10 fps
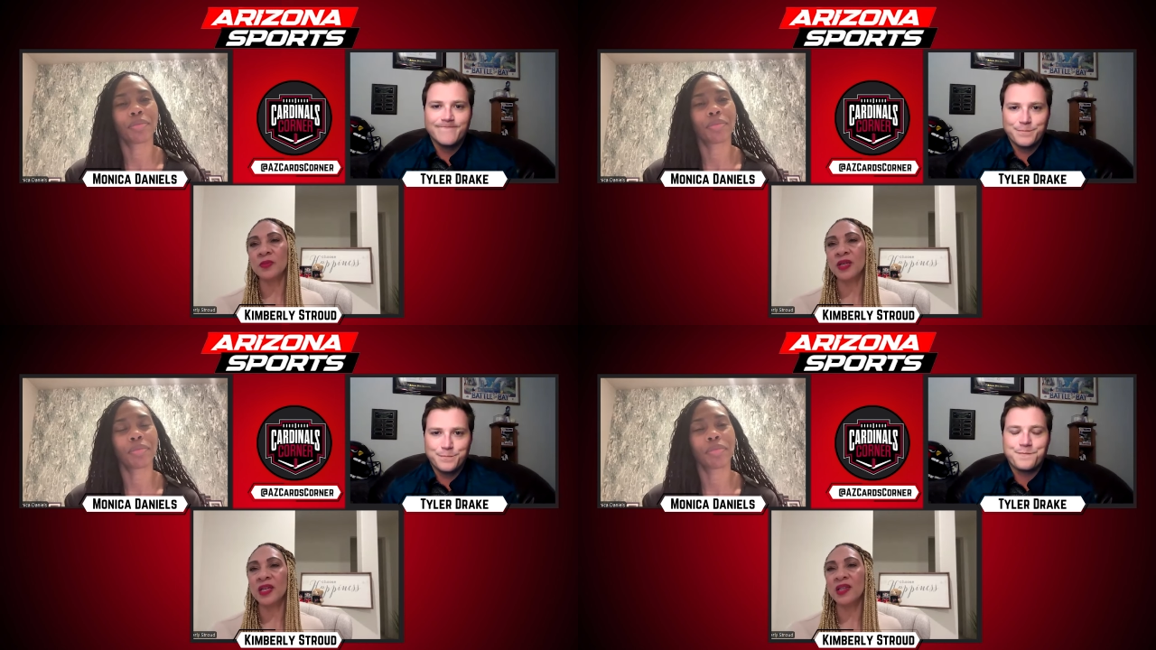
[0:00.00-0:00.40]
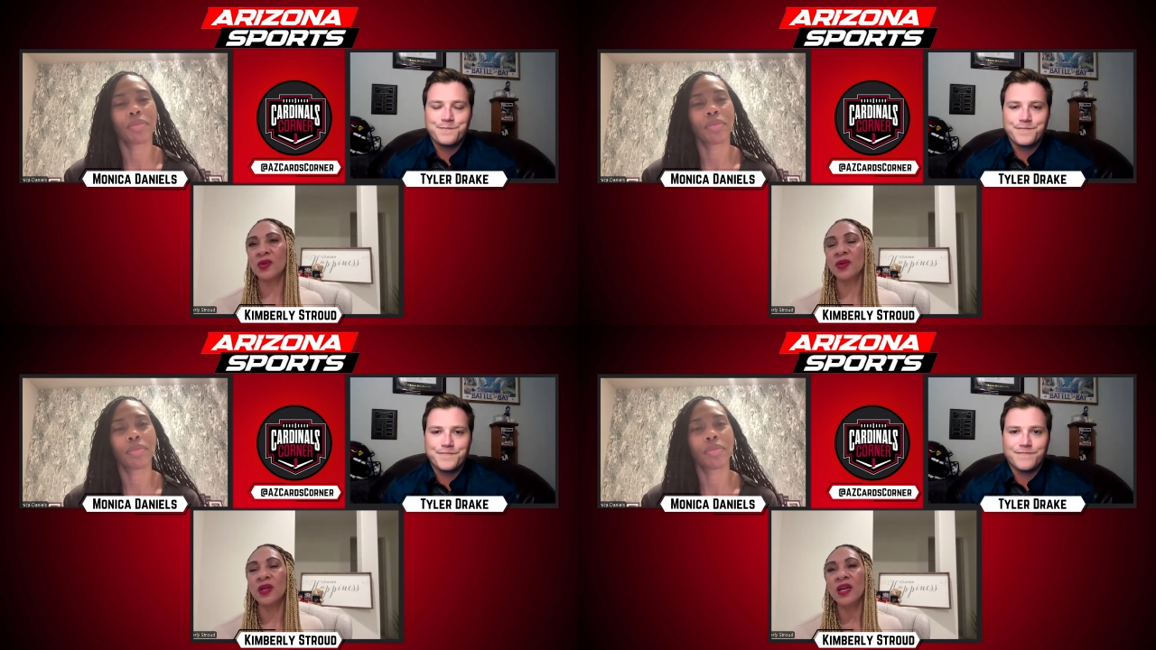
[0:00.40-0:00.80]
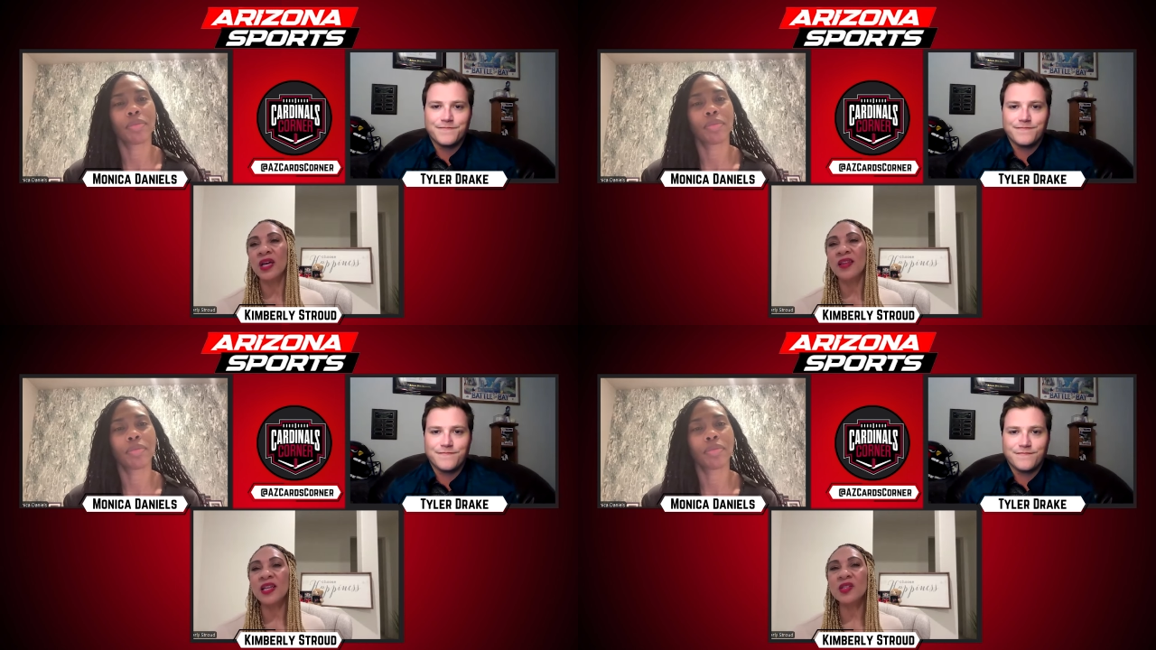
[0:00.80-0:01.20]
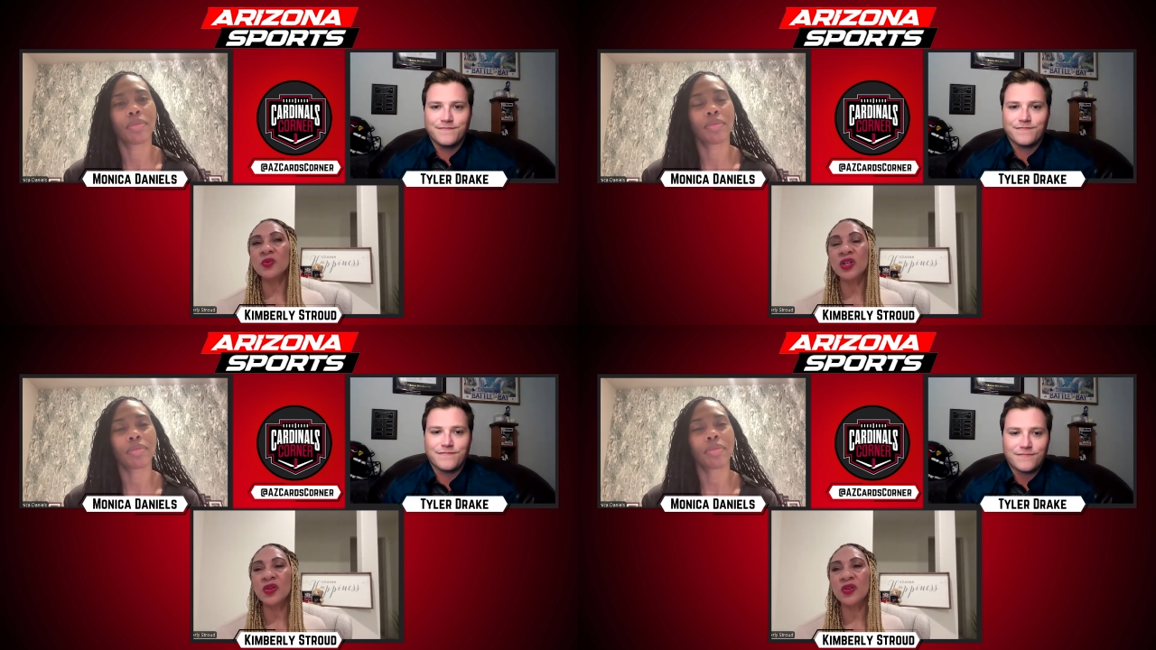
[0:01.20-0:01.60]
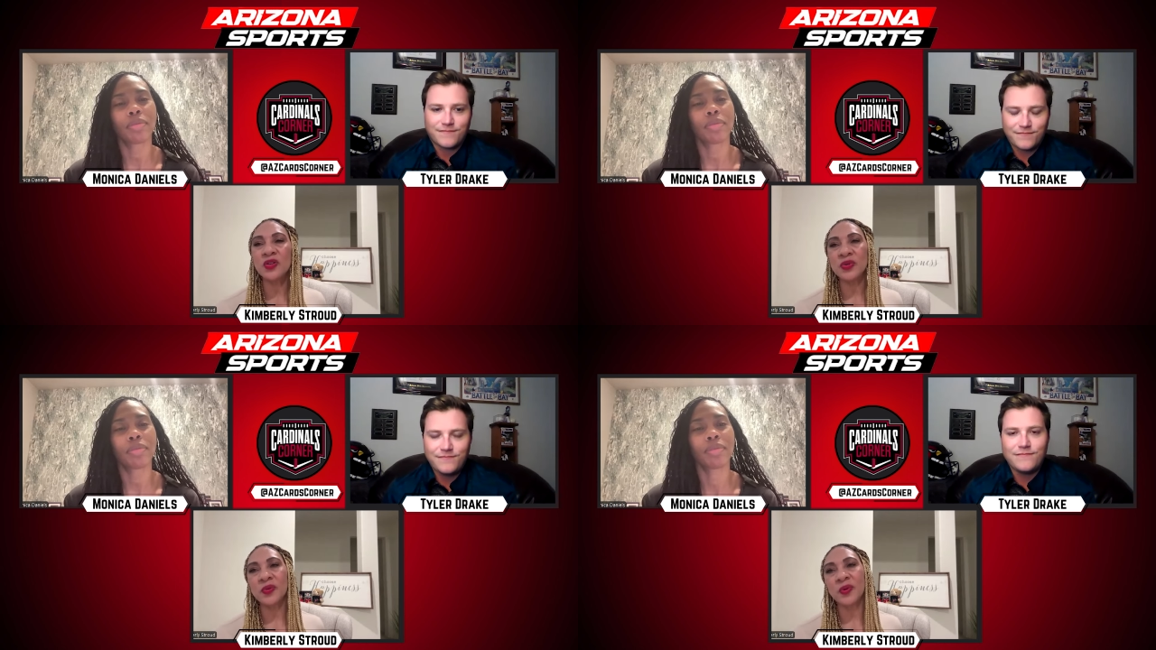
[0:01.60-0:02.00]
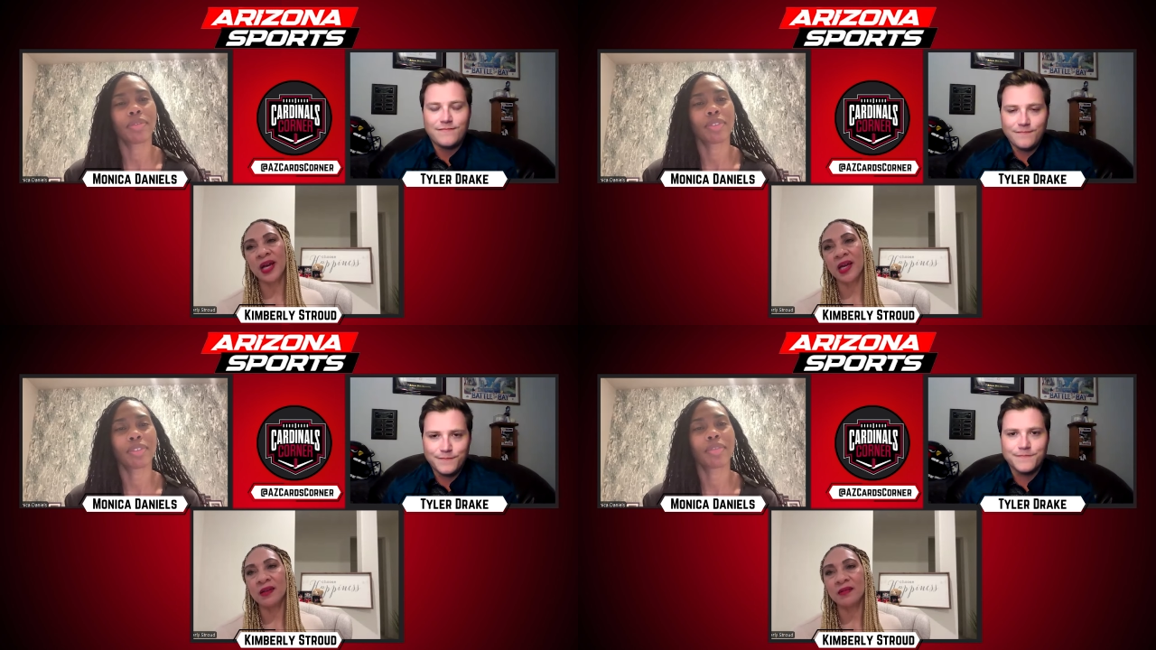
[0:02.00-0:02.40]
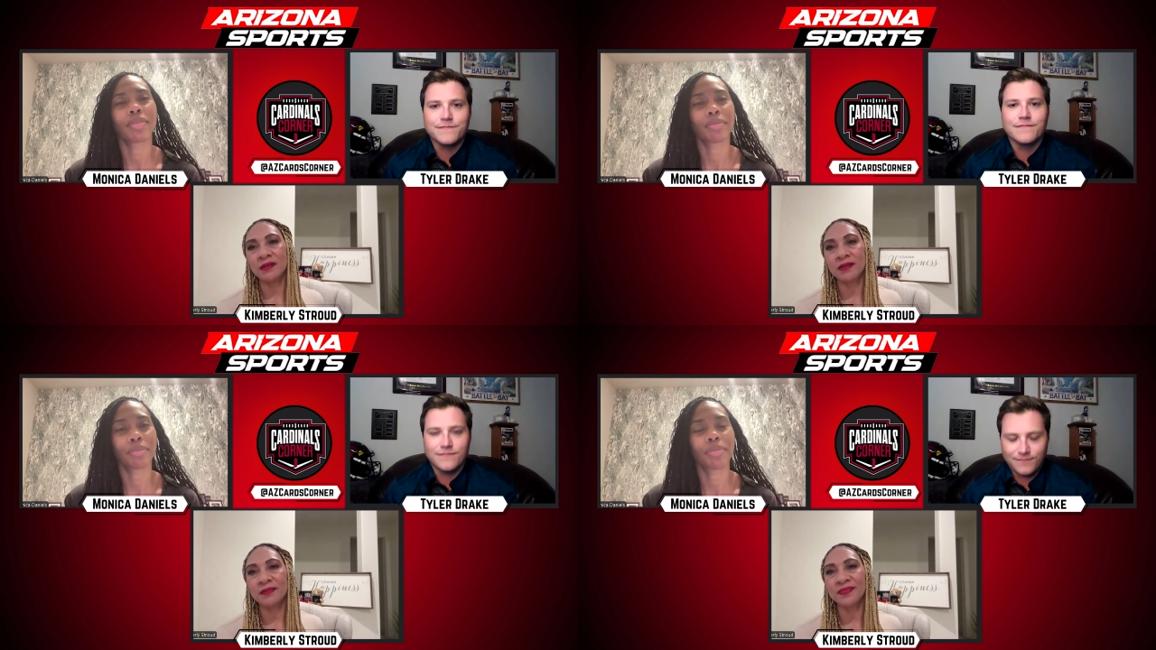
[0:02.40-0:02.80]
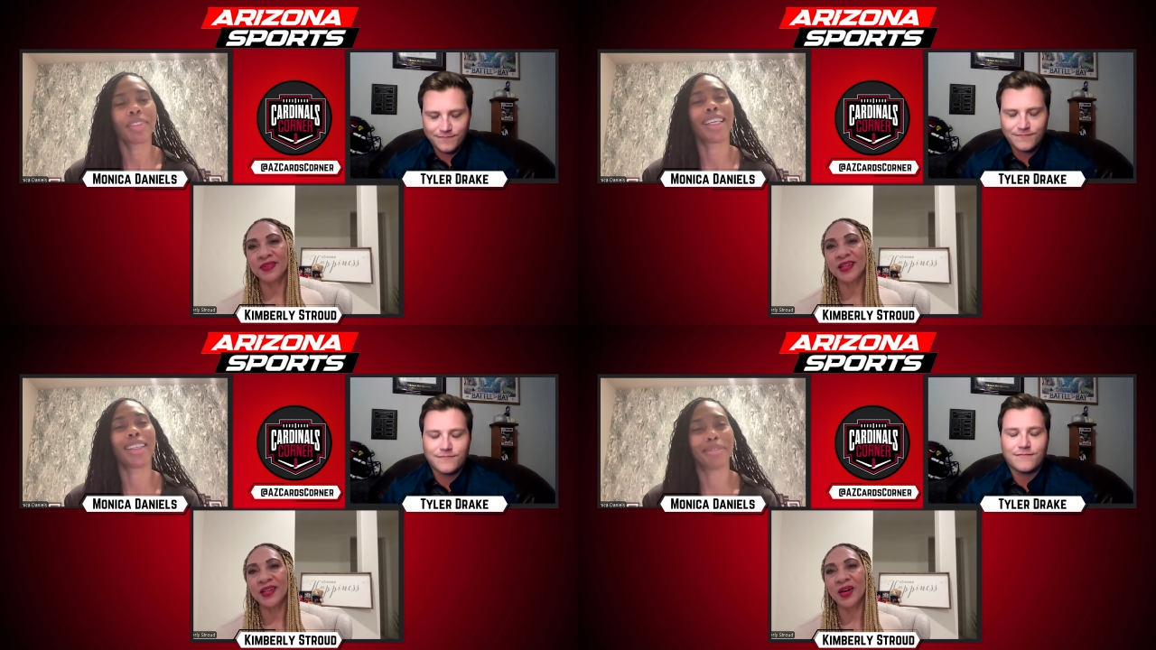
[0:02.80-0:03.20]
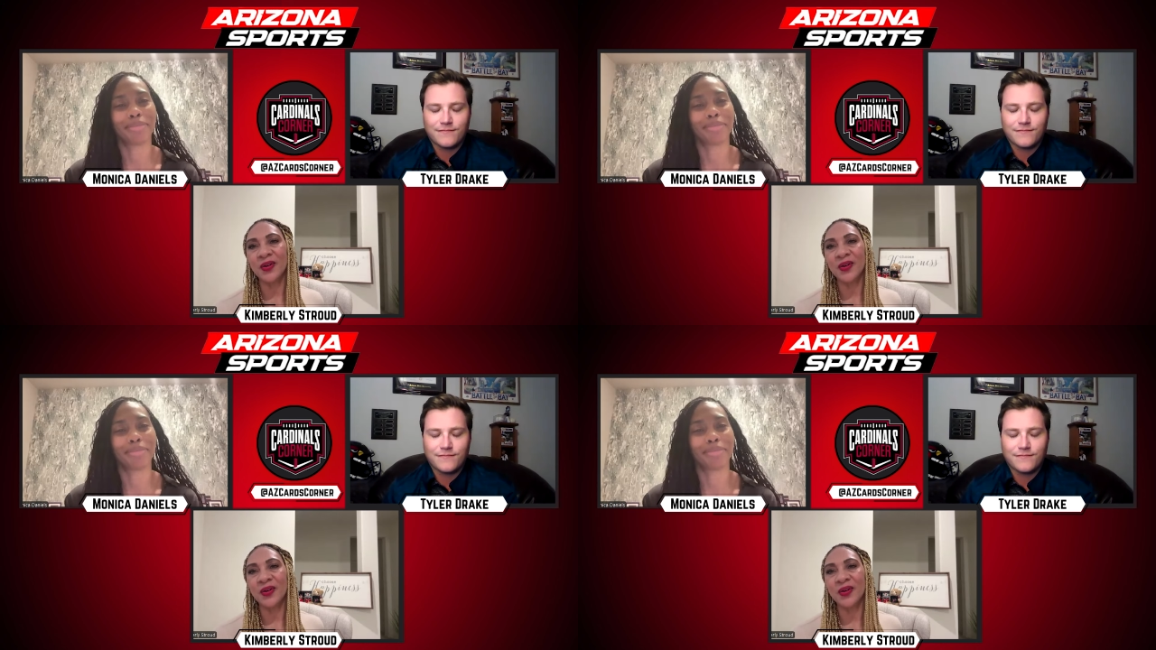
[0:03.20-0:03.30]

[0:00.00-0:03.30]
Speaker 1: to me and they'll, they just want to know they're doing it right you yeah.